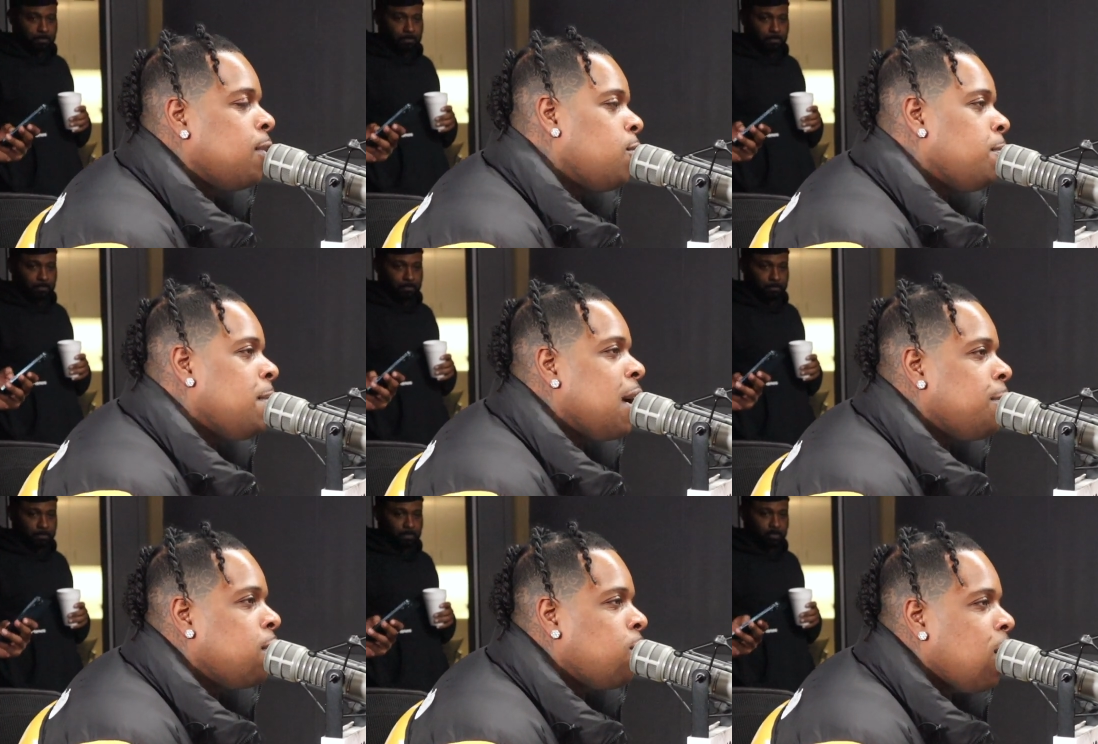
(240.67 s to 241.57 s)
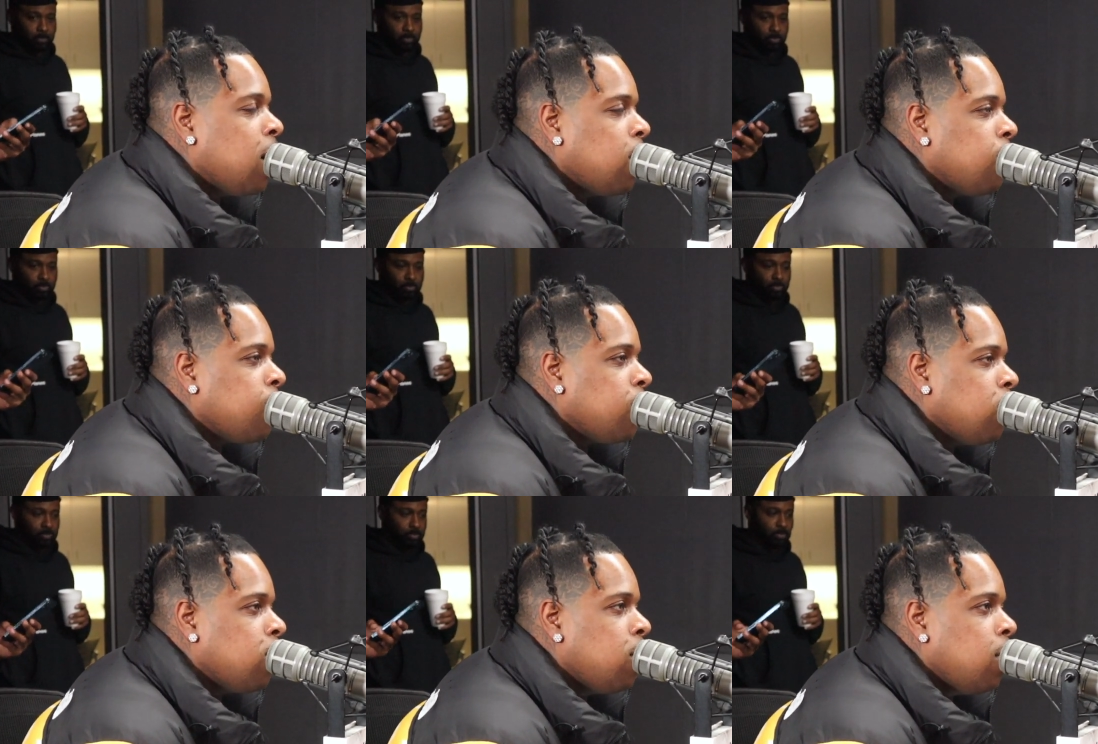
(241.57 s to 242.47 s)
Speaker 1: it, it reminds me of where I come
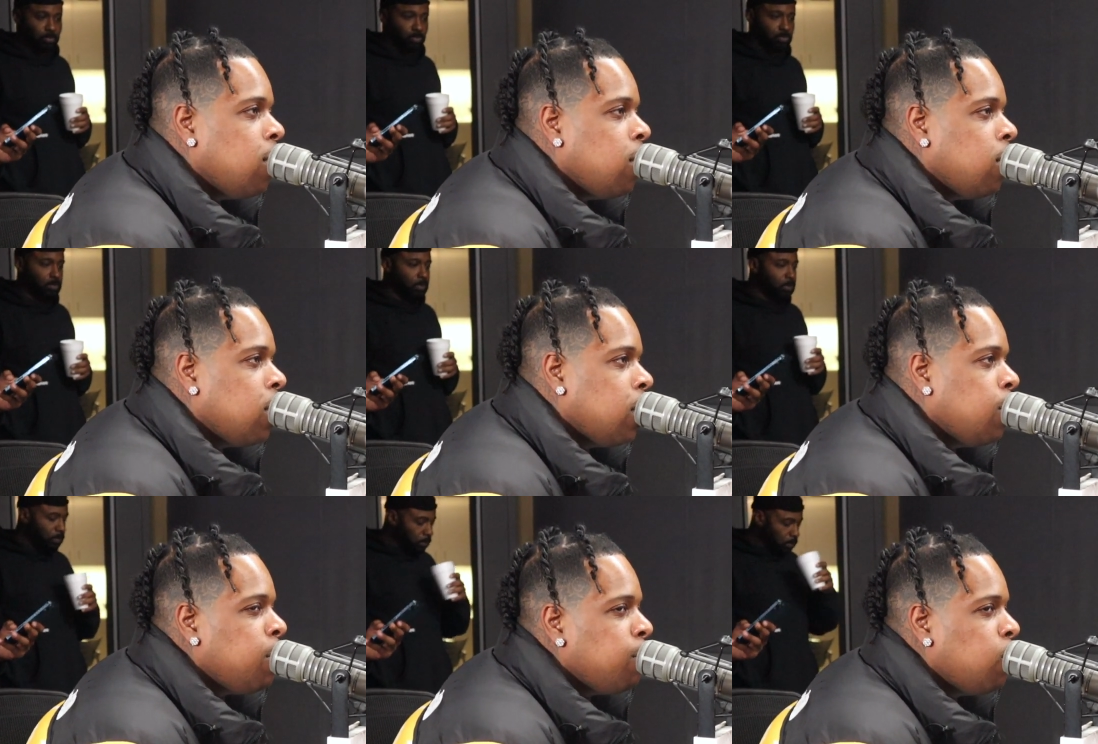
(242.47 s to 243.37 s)
from. Mm-hmm. Help me